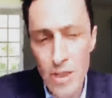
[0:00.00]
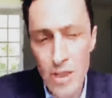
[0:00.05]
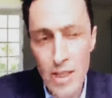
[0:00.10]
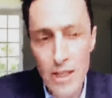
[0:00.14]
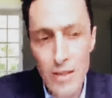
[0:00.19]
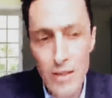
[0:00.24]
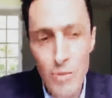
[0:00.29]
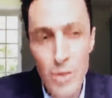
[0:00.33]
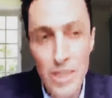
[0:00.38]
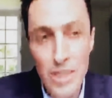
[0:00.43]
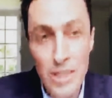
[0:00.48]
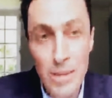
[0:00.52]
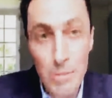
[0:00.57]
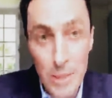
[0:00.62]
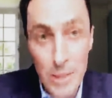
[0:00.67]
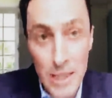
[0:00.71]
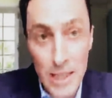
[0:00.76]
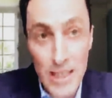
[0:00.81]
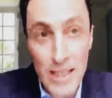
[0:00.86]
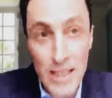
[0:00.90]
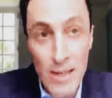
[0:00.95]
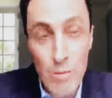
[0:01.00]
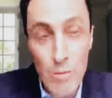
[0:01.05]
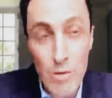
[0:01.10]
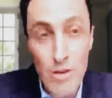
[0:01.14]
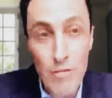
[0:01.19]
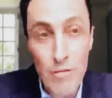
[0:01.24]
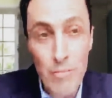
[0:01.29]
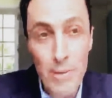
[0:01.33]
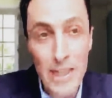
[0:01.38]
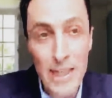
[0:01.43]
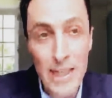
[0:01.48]
that within PSA
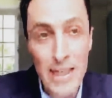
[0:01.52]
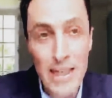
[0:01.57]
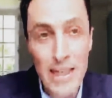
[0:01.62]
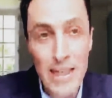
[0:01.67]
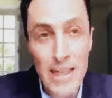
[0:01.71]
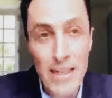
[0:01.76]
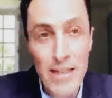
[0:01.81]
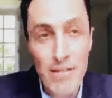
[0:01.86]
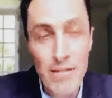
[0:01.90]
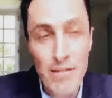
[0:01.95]
we've been